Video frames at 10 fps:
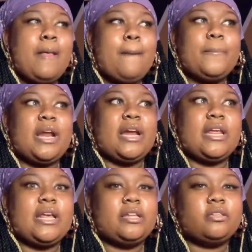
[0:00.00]
But I
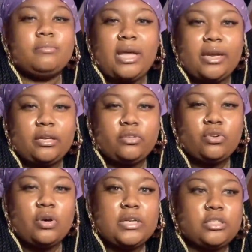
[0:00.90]
did get them, like, you
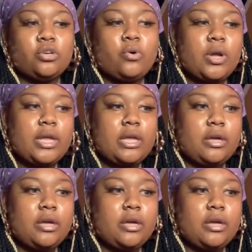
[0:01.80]
know, a toy.